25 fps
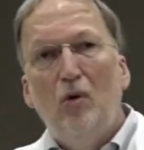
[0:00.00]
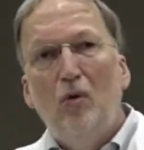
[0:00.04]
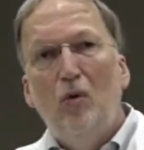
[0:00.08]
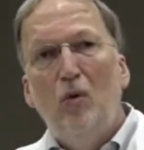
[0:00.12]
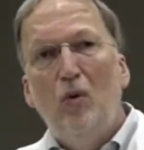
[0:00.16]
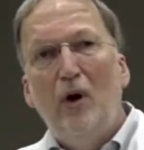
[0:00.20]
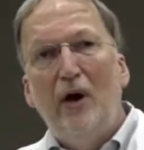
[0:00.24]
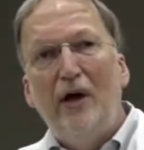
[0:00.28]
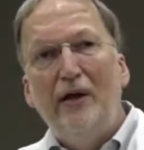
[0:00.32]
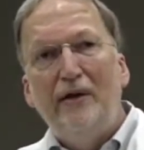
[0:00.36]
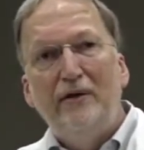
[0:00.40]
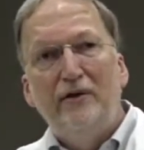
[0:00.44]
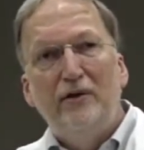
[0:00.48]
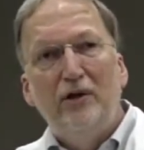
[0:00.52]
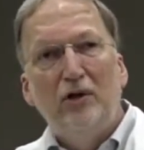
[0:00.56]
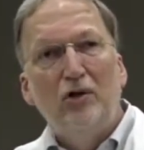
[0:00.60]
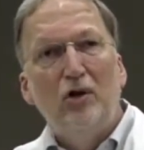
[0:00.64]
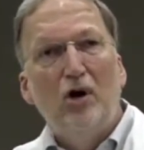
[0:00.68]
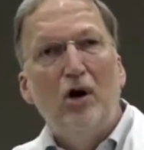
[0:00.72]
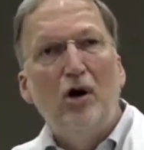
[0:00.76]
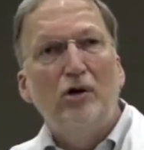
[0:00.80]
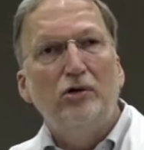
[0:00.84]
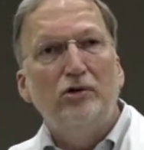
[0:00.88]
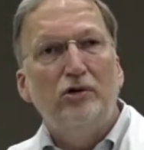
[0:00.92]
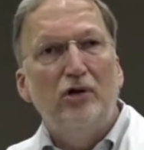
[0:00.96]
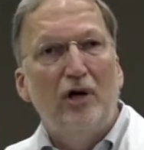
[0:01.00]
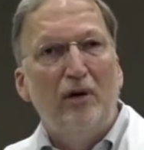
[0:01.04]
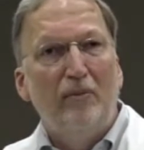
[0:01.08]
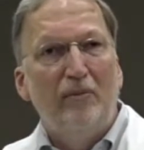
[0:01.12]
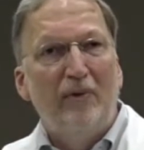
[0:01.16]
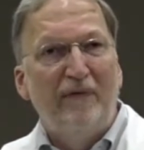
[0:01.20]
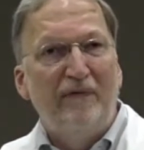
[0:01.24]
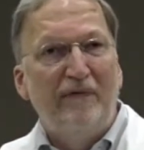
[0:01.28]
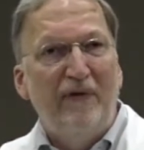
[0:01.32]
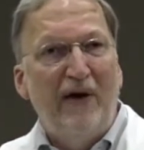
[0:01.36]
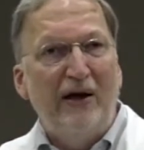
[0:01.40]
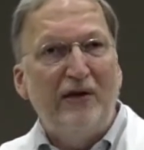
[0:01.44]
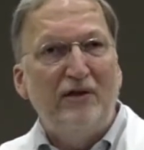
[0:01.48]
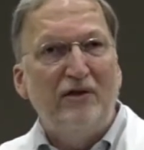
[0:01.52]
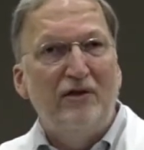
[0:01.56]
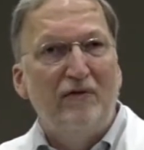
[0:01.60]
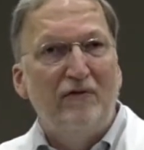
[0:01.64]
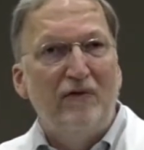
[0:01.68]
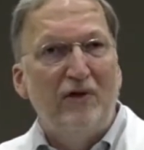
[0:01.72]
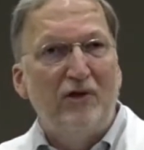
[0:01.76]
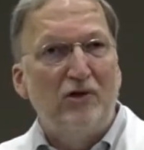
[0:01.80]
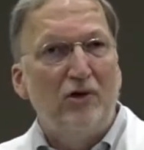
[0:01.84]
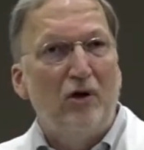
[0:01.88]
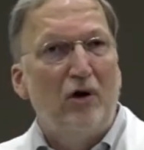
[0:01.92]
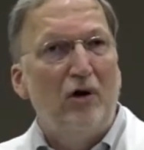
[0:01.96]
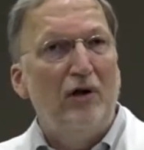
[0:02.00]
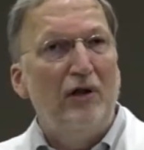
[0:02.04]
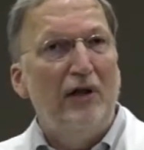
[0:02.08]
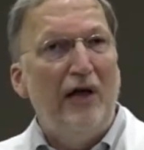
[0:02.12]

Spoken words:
what the long-term effects of this are.